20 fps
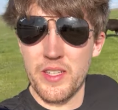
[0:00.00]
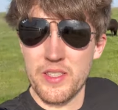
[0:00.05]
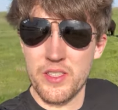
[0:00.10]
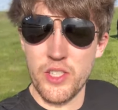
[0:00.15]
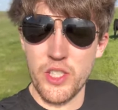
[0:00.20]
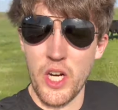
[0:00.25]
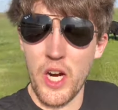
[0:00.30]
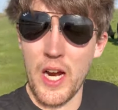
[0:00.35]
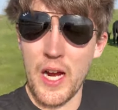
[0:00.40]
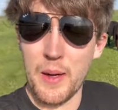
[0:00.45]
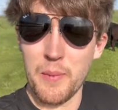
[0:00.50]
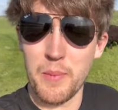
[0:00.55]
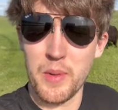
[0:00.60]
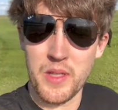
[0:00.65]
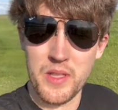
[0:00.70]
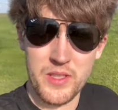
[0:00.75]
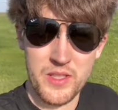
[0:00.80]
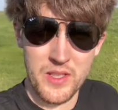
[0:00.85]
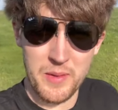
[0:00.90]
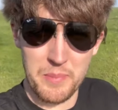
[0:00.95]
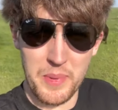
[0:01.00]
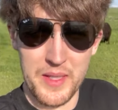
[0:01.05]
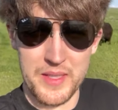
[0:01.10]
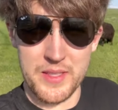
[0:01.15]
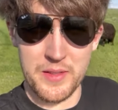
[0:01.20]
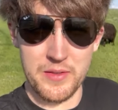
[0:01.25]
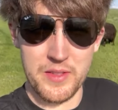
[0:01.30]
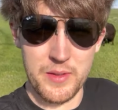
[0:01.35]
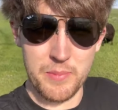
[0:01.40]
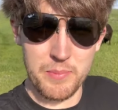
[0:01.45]
his job to the
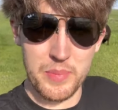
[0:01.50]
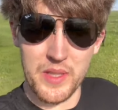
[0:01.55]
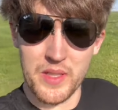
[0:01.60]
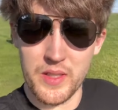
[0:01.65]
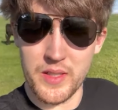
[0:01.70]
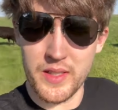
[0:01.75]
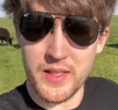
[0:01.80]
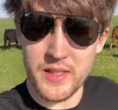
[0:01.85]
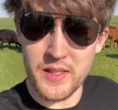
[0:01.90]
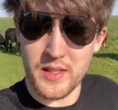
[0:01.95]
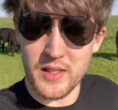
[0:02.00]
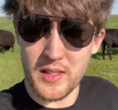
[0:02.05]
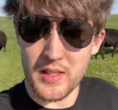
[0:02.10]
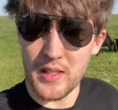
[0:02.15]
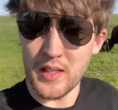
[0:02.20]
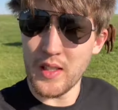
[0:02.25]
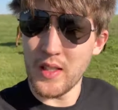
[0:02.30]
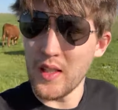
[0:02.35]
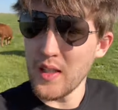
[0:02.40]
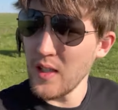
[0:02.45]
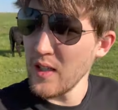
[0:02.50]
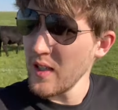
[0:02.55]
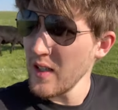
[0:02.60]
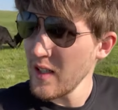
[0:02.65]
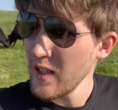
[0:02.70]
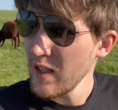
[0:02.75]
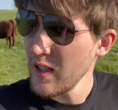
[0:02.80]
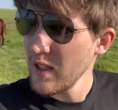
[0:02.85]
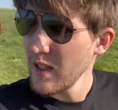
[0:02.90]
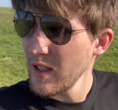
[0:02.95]
best of his abilities.
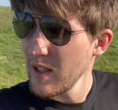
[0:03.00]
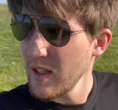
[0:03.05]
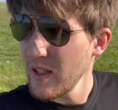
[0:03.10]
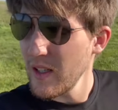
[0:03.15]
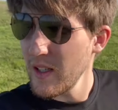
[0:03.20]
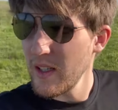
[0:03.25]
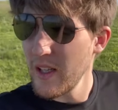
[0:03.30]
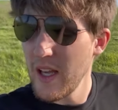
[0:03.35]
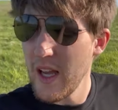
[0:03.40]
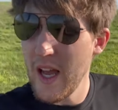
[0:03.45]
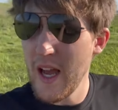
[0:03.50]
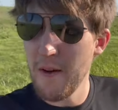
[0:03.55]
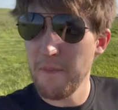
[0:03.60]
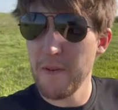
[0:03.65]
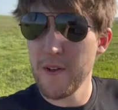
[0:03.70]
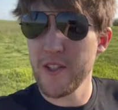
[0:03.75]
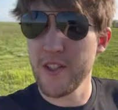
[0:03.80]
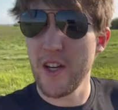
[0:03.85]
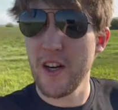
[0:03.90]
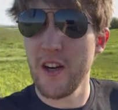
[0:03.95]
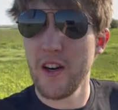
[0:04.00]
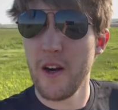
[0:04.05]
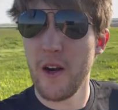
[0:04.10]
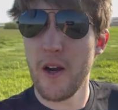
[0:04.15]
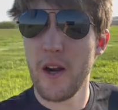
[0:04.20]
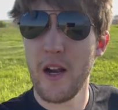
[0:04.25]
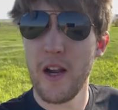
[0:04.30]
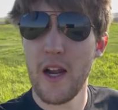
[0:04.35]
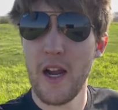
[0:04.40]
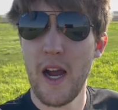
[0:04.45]
Heifers are
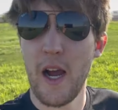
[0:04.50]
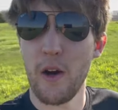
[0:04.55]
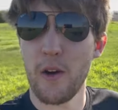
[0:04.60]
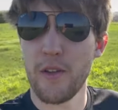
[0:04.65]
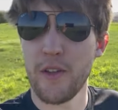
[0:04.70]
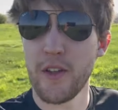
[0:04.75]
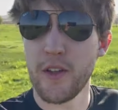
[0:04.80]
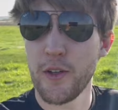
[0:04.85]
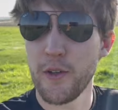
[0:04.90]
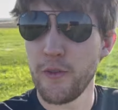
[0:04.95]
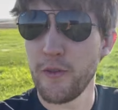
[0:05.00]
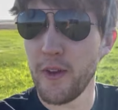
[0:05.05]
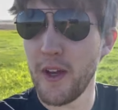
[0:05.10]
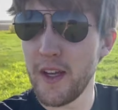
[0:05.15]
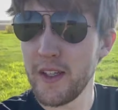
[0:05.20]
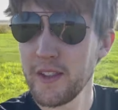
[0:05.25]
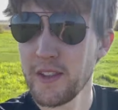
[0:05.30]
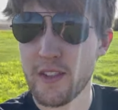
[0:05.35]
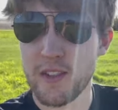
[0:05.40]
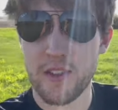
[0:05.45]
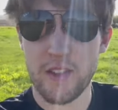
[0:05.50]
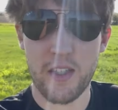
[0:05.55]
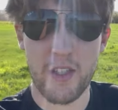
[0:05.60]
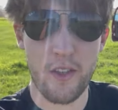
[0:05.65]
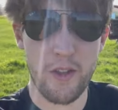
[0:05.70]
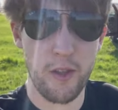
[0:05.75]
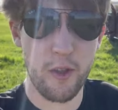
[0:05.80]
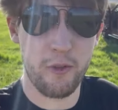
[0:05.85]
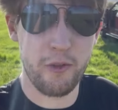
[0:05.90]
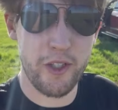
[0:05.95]
out in the new fence.
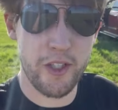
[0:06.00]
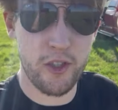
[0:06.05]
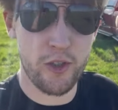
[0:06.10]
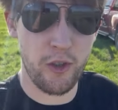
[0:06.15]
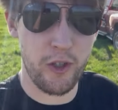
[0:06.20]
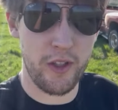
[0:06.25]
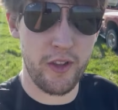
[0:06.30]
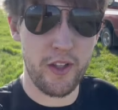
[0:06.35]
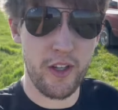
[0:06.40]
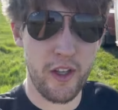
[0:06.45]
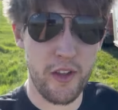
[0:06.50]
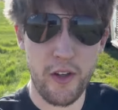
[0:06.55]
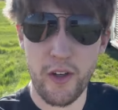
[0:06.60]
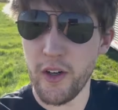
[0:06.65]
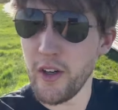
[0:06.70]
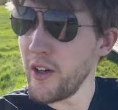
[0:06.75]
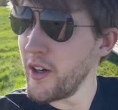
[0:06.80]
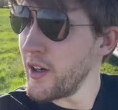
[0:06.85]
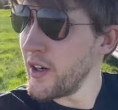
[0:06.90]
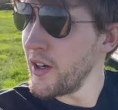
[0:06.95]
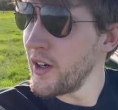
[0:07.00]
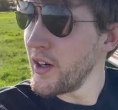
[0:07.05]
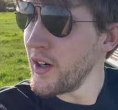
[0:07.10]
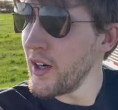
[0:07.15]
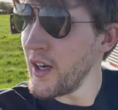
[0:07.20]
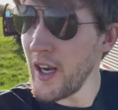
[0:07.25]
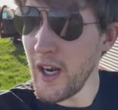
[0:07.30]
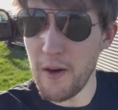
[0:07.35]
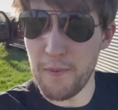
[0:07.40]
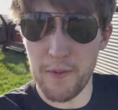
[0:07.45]
They'll rejoin the other
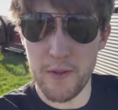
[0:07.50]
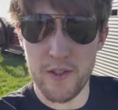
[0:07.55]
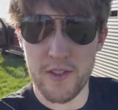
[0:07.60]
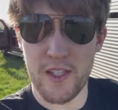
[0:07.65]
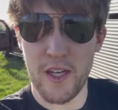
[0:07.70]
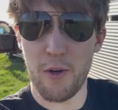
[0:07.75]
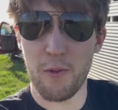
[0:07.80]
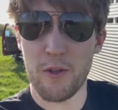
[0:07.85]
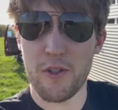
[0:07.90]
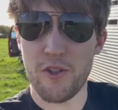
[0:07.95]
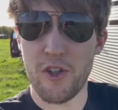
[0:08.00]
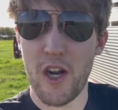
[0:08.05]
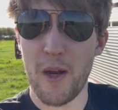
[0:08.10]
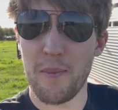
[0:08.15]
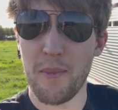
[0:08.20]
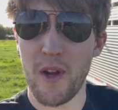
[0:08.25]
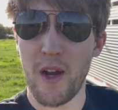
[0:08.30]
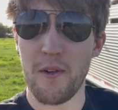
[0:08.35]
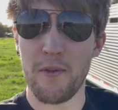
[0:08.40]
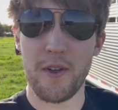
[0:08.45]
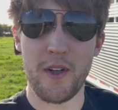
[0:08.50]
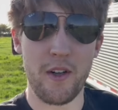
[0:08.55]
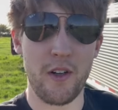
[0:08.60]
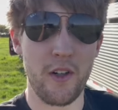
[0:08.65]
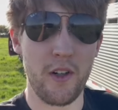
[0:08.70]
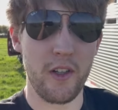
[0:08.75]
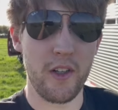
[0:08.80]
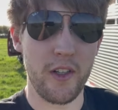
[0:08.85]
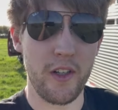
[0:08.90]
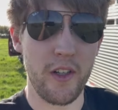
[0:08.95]
heifers that were dropped off here
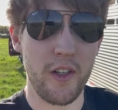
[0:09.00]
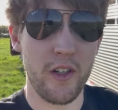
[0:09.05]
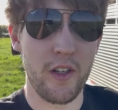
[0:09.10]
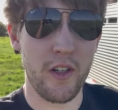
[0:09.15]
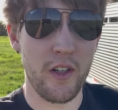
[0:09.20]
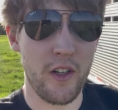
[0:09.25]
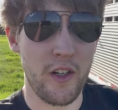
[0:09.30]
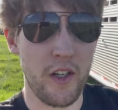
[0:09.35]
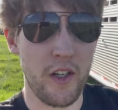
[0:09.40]
earlier.